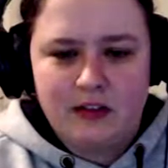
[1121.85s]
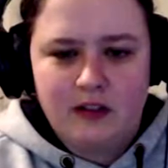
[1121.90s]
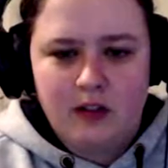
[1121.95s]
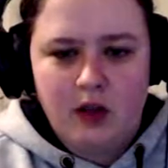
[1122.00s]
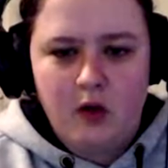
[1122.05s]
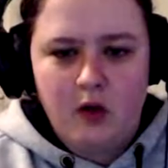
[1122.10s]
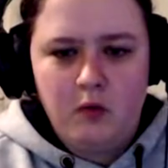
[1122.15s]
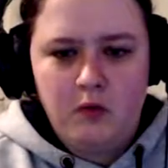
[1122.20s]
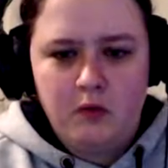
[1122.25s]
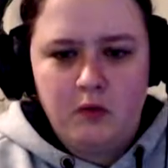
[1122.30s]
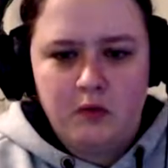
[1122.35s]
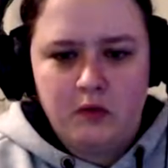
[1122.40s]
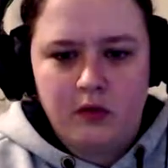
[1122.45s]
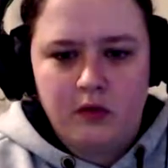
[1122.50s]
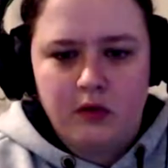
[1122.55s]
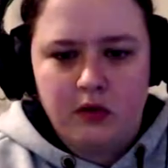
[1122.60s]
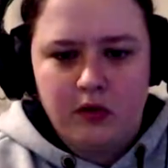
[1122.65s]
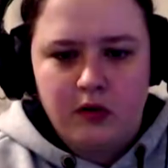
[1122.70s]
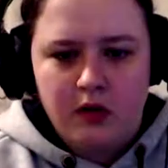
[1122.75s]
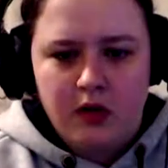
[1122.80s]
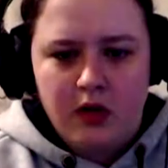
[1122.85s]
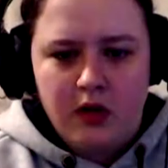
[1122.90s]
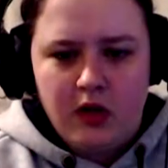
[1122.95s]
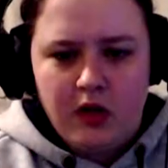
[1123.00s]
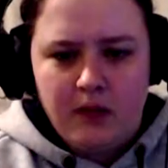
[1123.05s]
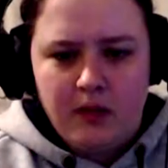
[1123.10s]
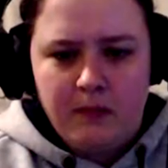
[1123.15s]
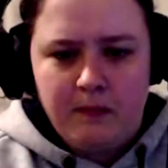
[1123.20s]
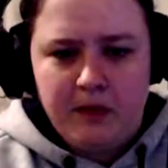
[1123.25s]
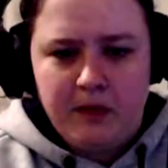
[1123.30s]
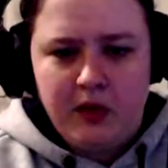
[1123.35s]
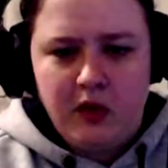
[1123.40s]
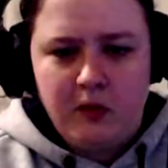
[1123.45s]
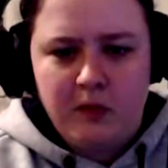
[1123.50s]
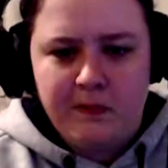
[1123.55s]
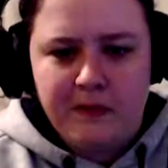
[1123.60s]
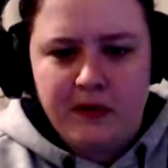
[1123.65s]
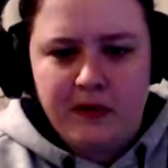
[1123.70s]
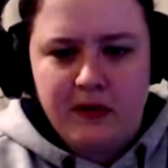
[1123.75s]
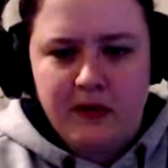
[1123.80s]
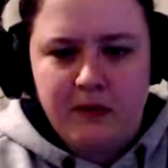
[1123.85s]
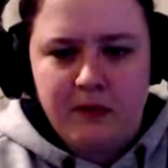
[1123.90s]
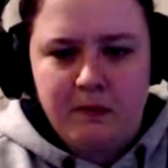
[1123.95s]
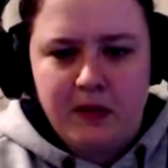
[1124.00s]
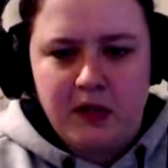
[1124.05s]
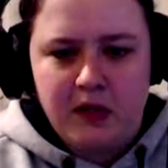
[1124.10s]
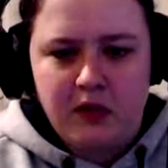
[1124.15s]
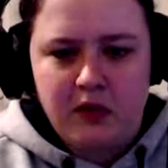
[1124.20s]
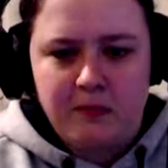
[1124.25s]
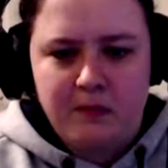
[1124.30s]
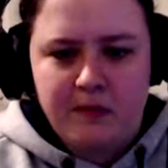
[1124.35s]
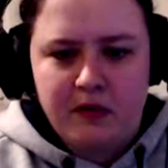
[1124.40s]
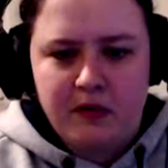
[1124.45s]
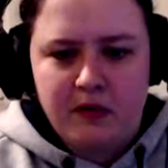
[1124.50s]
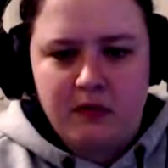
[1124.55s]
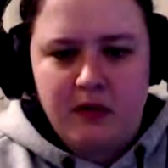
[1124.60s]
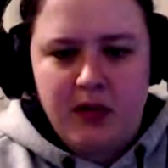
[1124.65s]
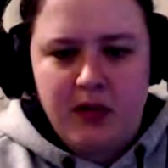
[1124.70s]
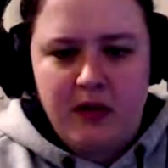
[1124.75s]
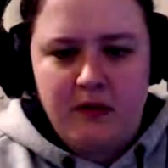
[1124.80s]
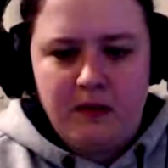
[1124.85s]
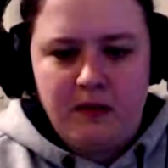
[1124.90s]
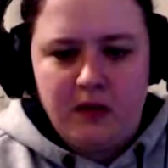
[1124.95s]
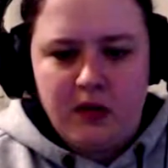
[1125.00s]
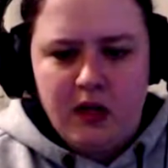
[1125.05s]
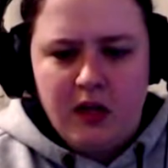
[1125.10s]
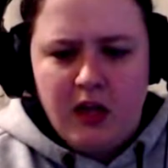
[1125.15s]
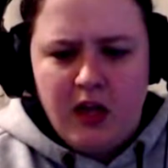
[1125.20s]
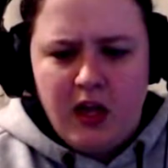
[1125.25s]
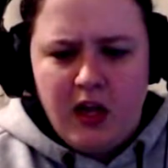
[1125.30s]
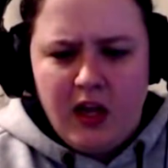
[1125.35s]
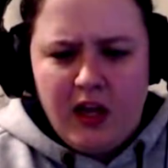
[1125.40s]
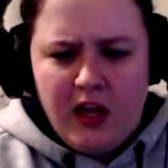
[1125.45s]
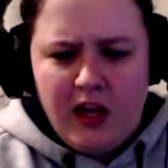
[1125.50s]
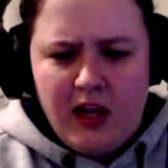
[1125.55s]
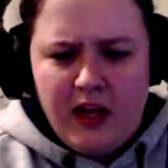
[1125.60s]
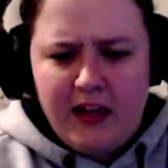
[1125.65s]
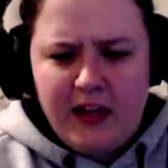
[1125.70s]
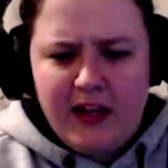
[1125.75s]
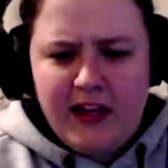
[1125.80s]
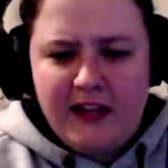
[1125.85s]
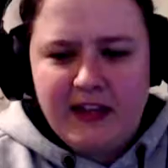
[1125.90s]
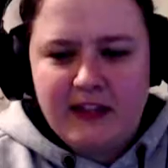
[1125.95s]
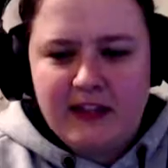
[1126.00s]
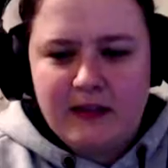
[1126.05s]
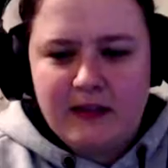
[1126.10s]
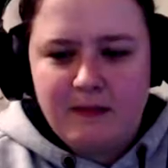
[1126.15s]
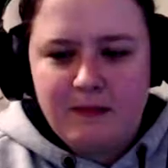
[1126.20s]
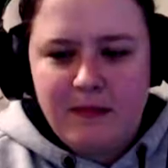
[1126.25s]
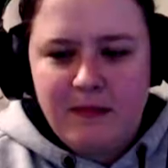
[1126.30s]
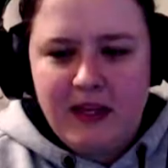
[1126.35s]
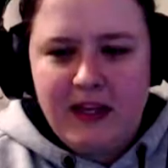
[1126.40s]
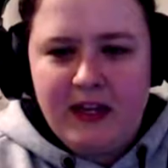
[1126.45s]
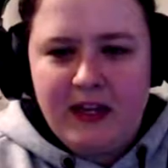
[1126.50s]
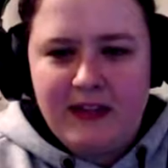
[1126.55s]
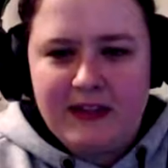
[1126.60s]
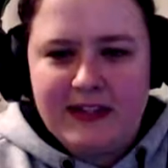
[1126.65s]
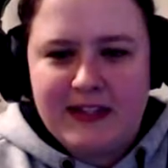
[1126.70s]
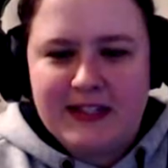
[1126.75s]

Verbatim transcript: Oh. Pick up. Get up. Okay. I got some meat.